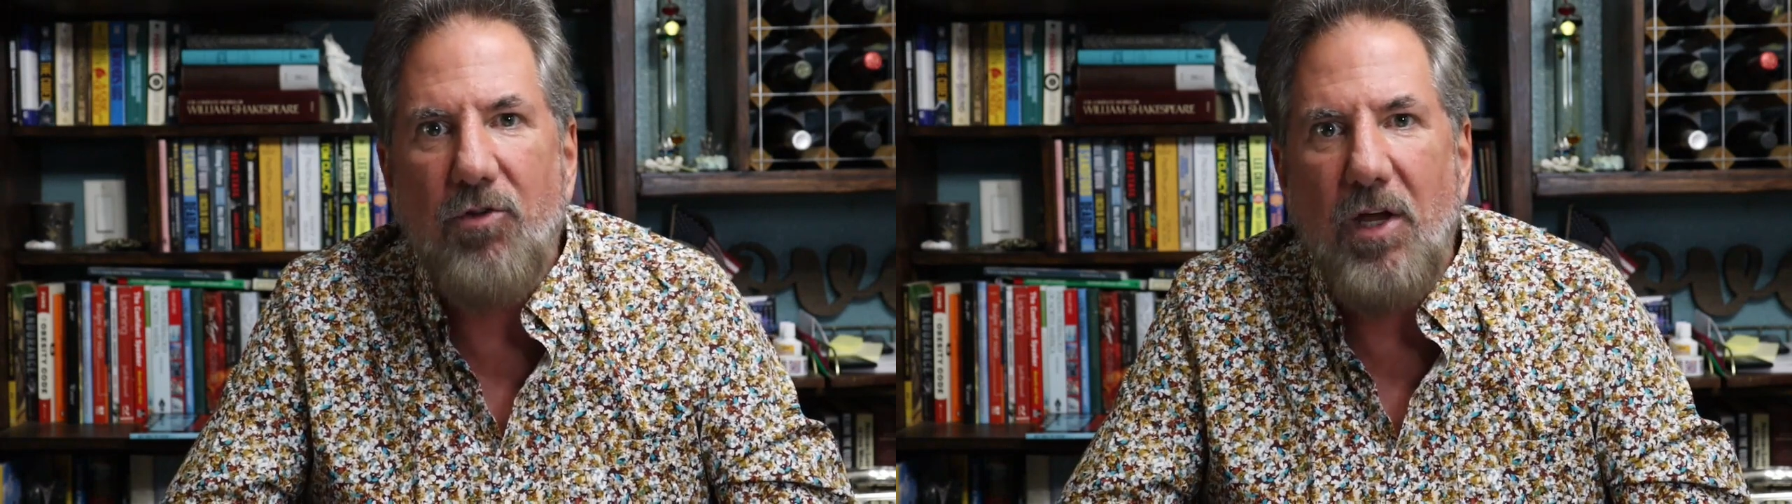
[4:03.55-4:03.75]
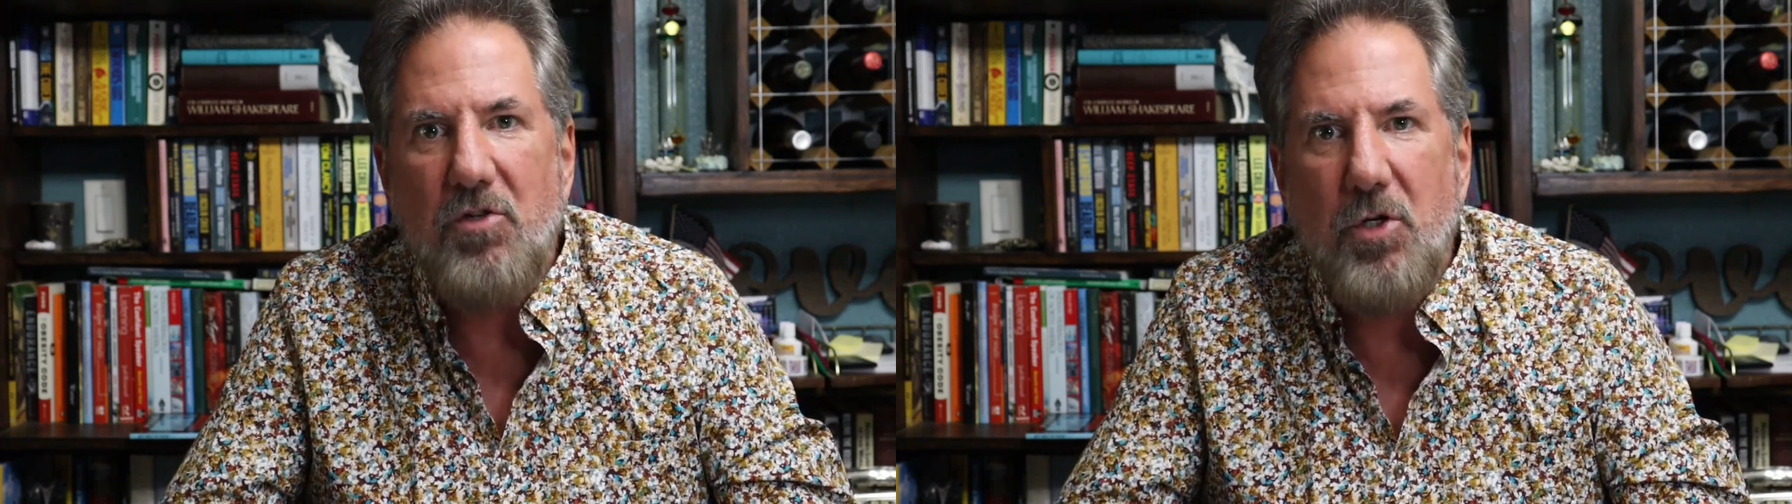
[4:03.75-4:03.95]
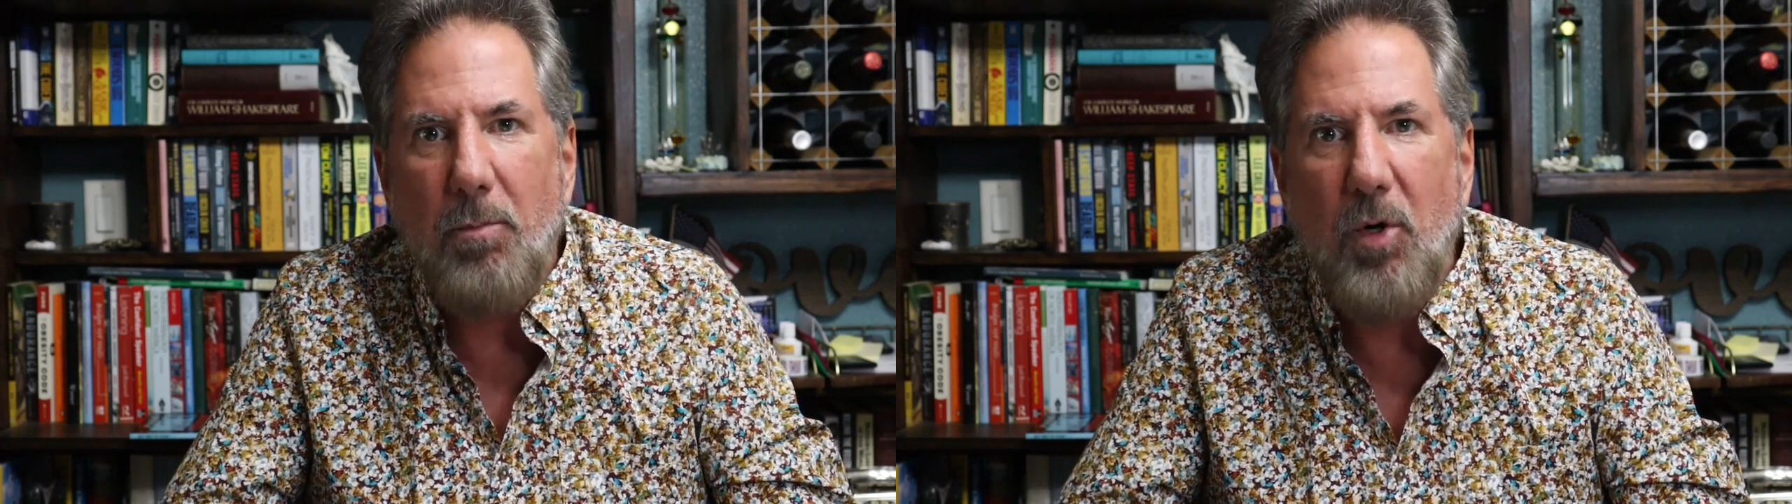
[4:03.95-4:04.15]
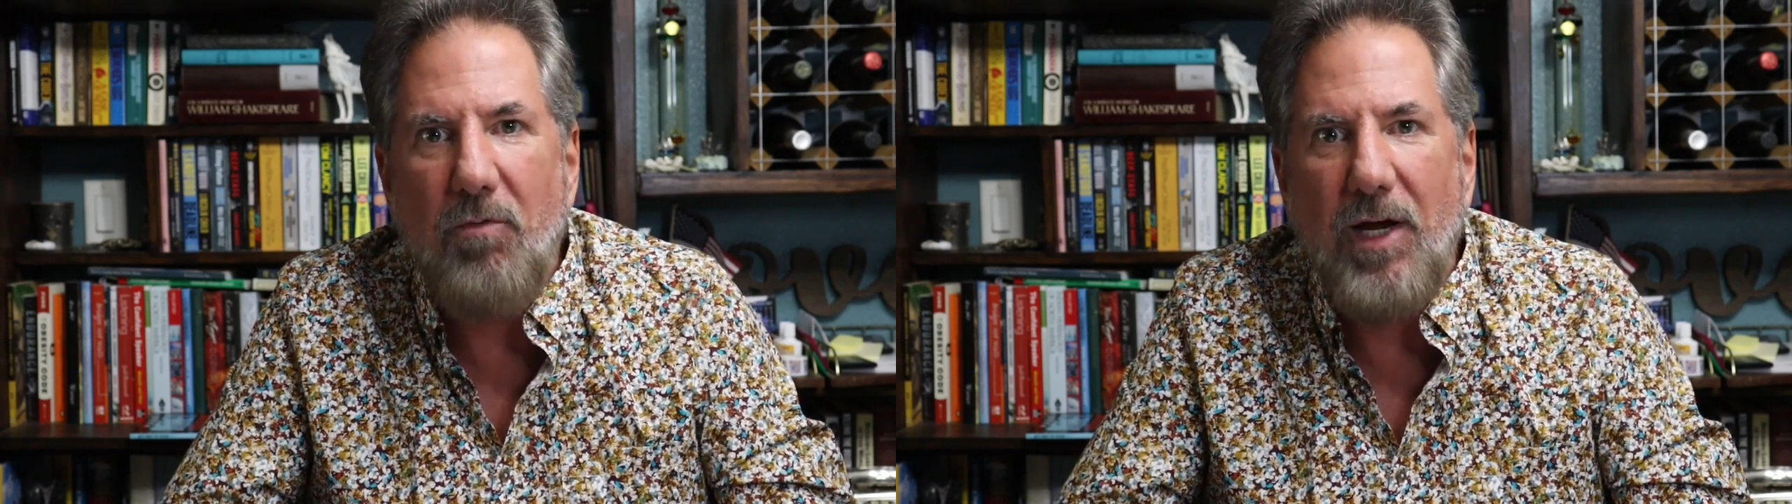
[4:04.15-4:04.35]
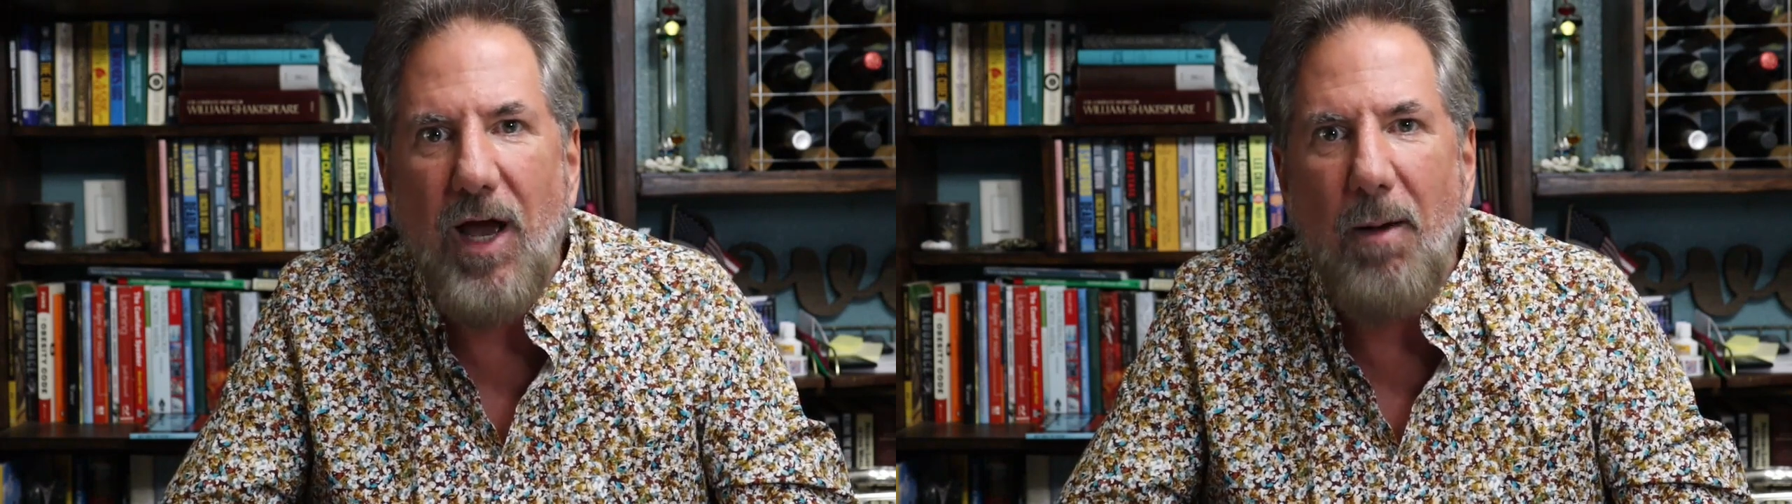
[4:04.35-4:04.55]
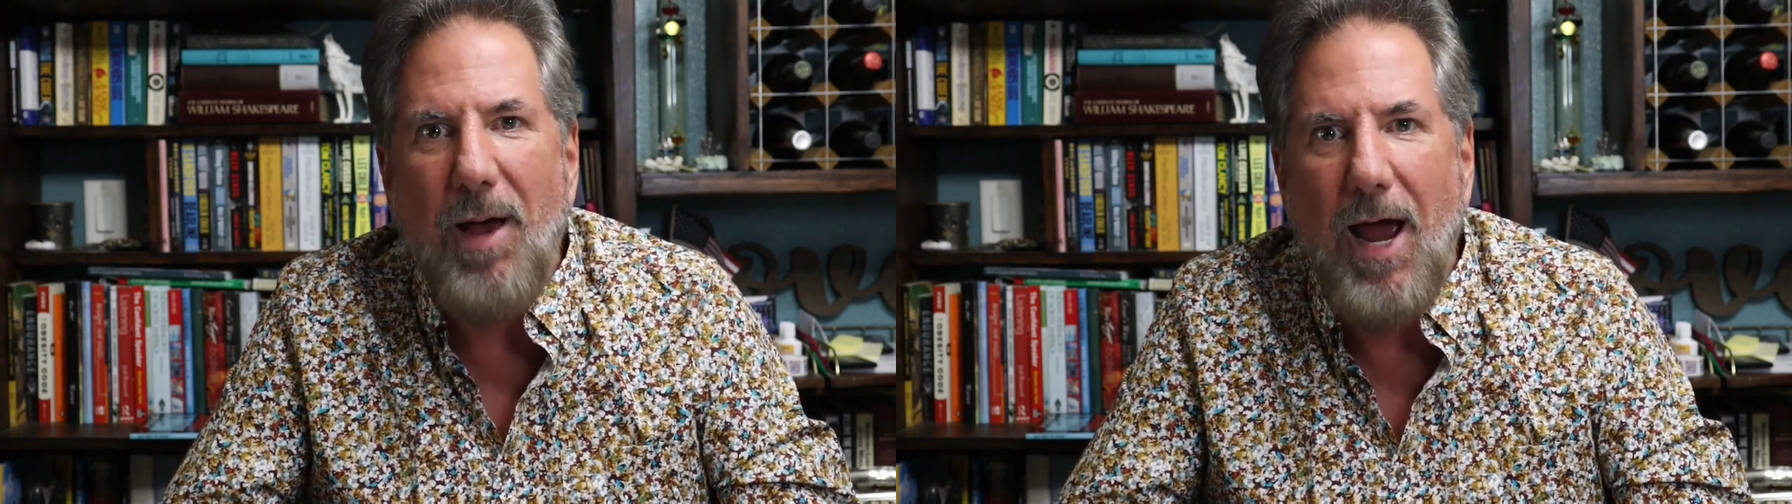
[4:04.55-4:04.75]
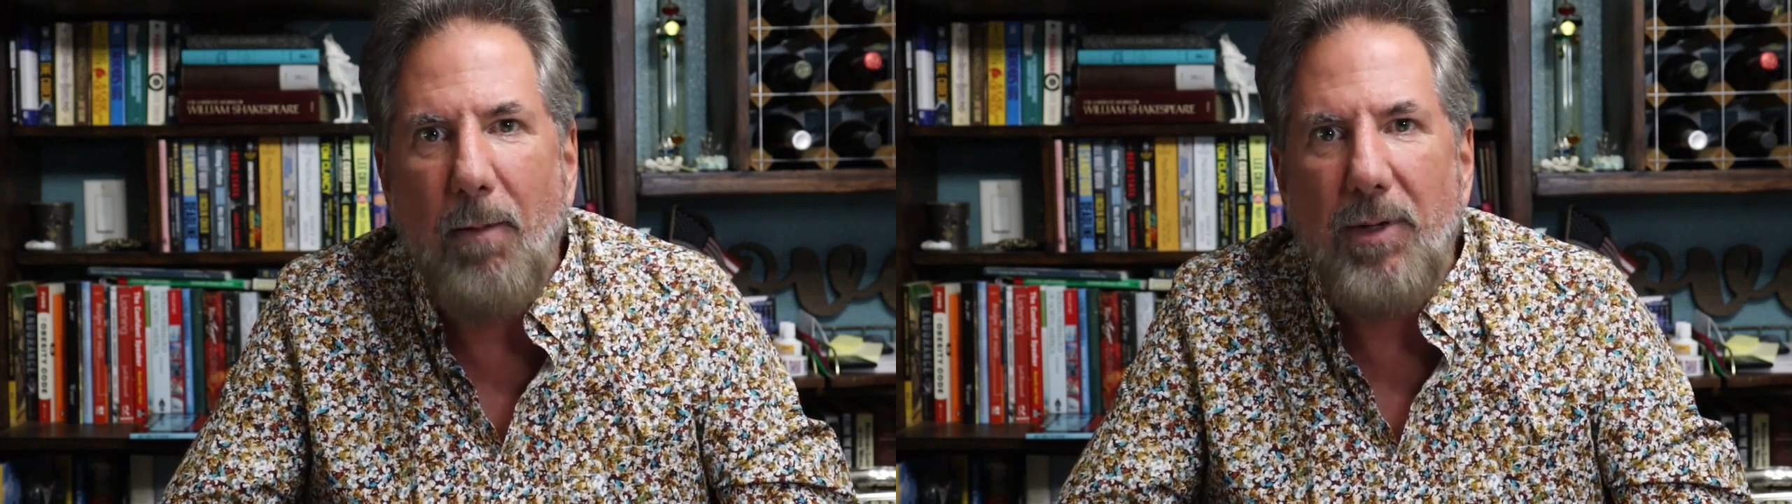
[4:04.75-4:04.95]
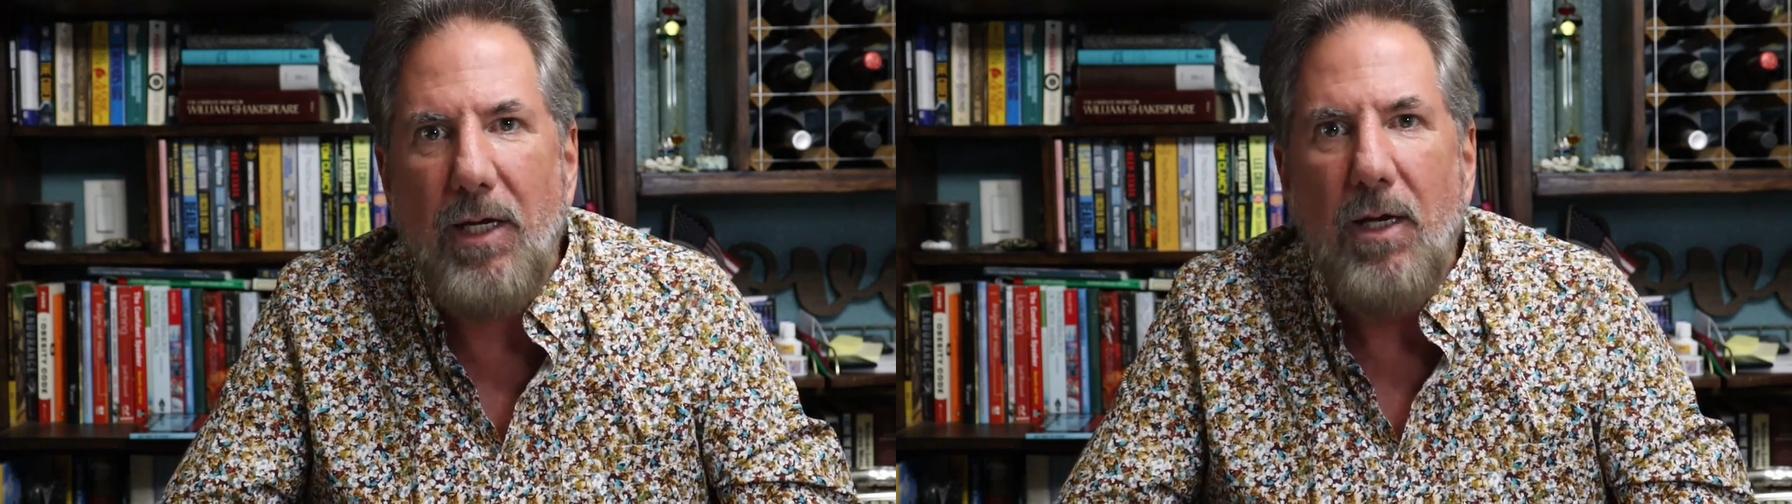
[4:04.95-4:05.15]
things are moving, I'm
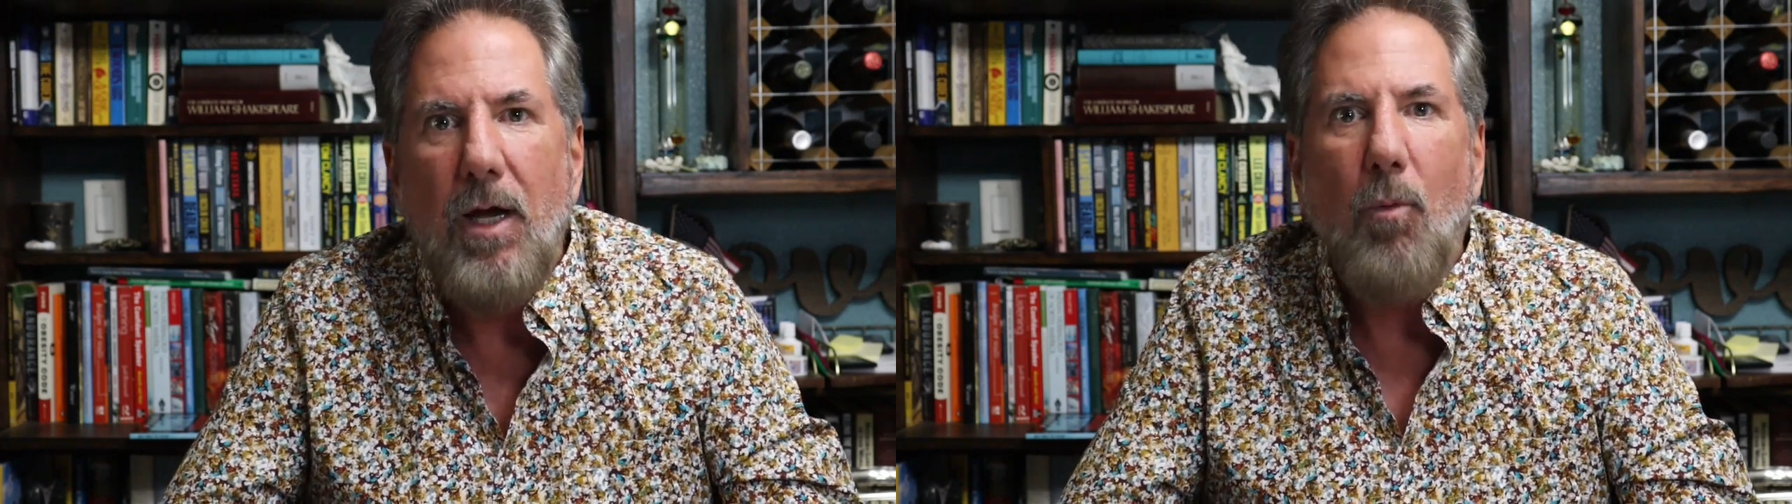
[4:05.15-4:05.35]
happy.